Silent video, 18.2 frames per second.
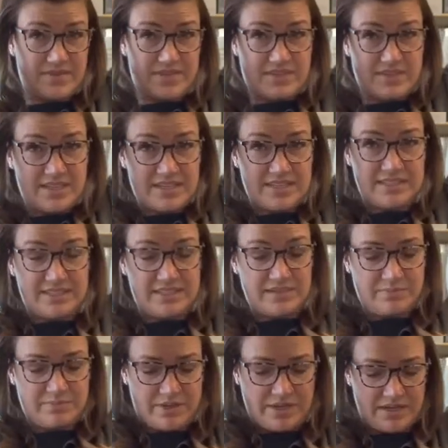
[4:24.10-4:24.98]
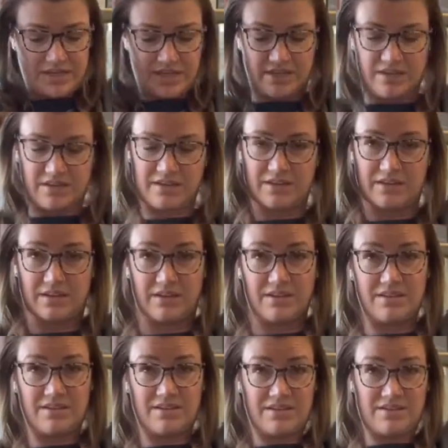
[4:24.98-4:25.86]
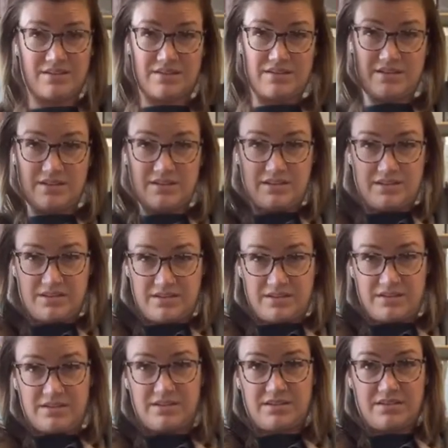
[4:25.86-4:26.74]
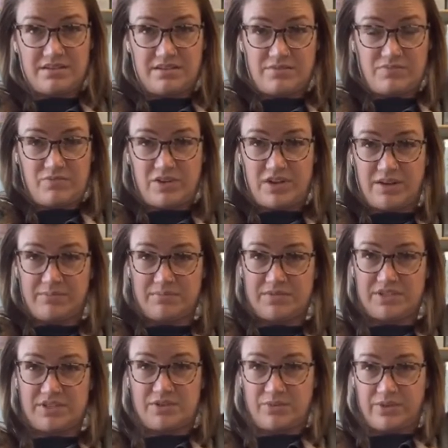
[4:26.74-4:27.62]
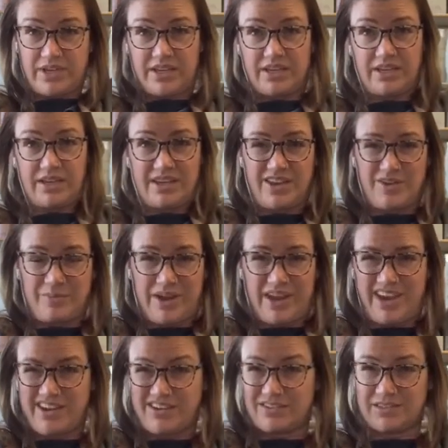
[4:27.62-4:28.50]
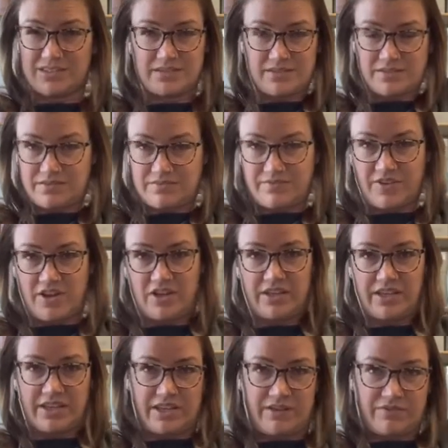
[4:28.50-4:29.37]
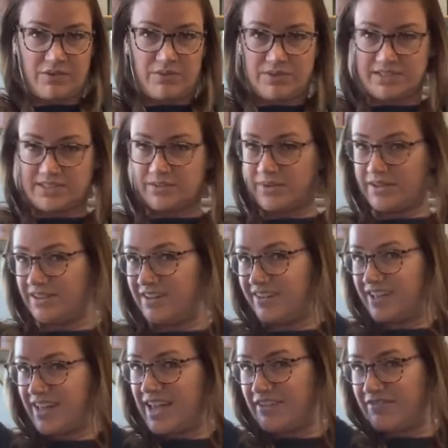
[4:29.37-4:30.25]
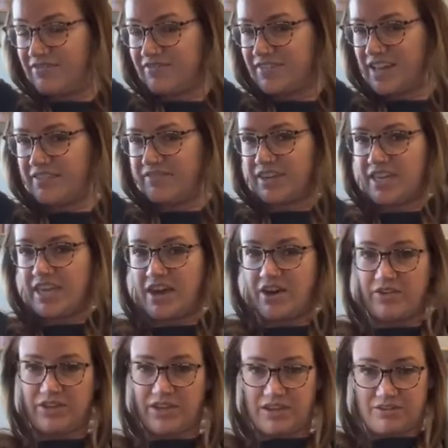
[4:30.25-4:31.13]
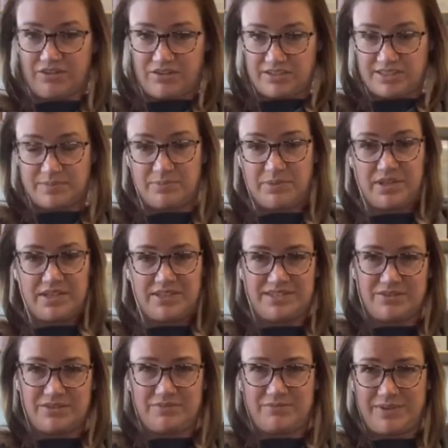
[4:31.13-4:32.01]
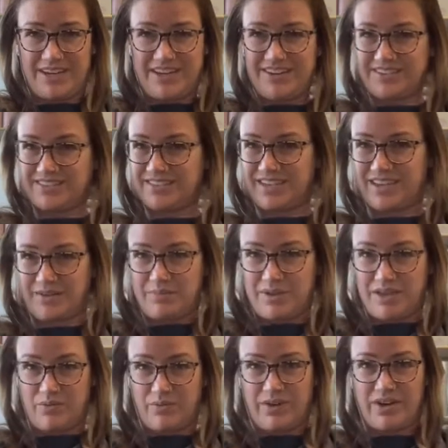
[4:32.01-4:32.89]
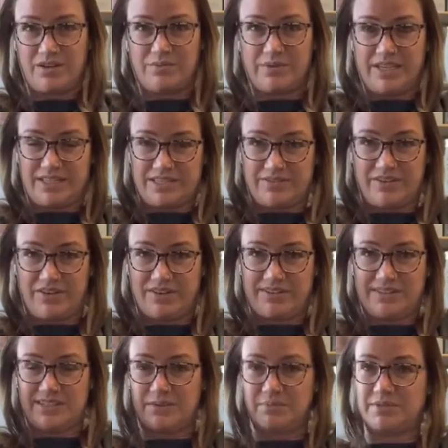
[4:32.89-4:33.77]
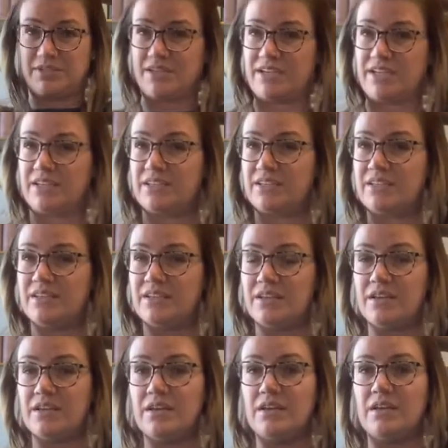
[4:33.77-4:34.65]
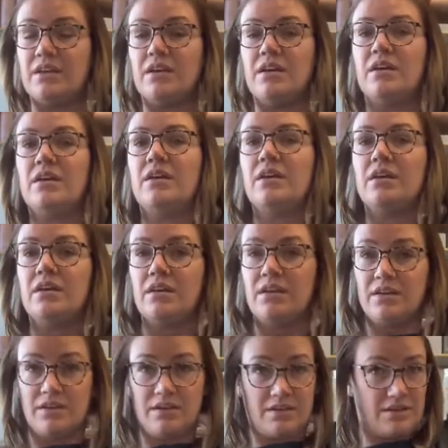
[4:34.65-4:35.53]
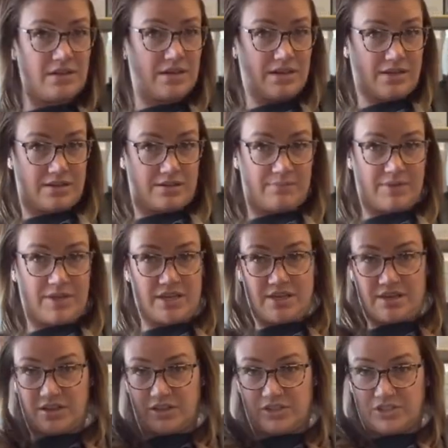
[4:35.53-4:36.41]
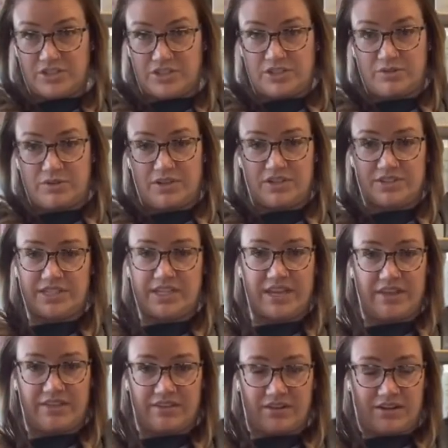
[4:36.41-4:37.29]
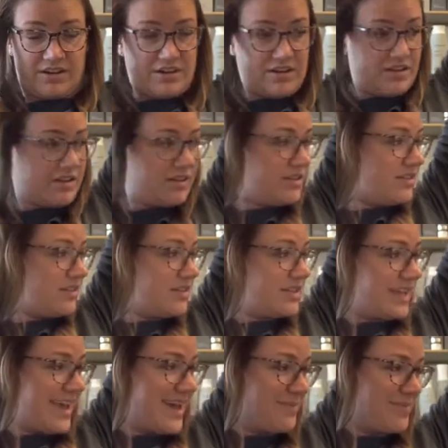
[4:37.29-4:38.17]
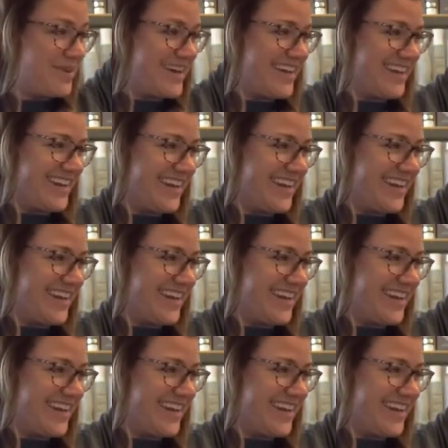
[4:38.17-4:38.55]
This, depending on what I'm doing and how my hair is falling, every once in a while I'll have kind of a cowlick or a split. So if my hair is kind of being weird because of how I slept on it, I'll just do it all together. Yeah, buddy.